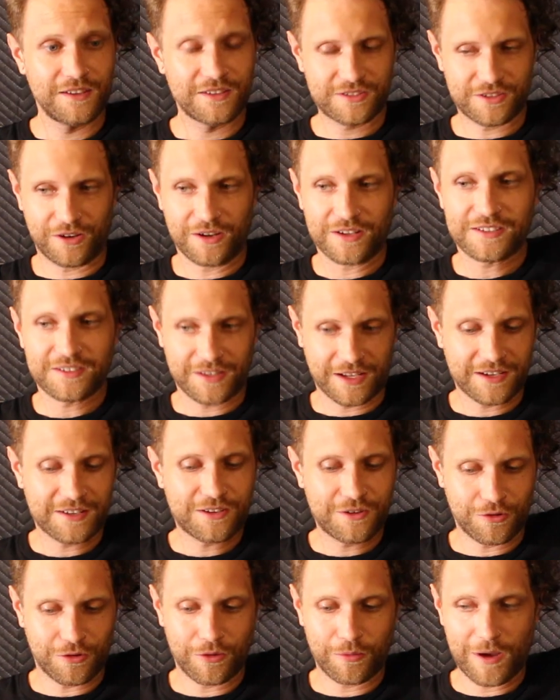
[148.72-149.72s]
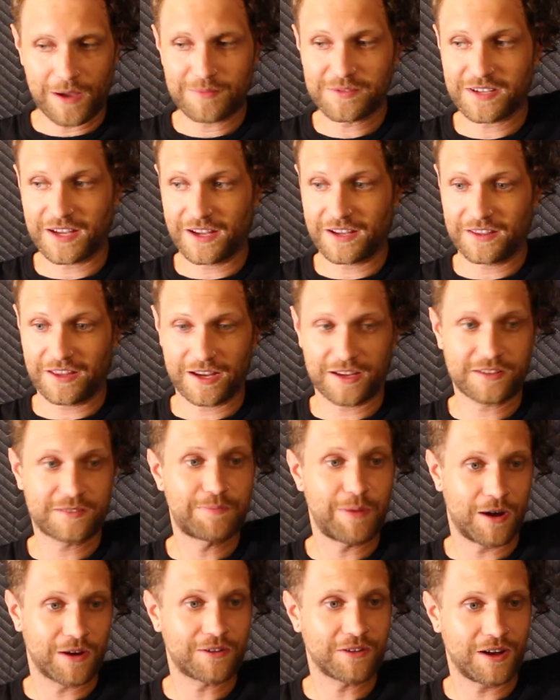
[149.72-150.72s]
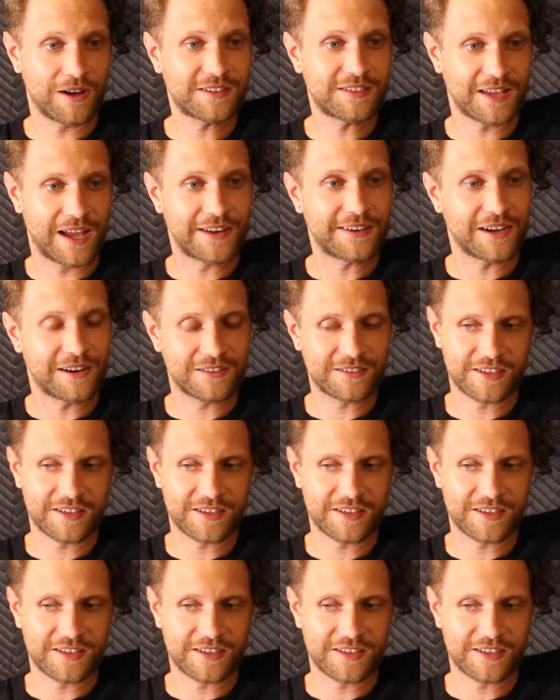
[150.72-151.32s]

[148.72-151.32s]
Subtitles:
So it's like a cool website, like it's punk rock satire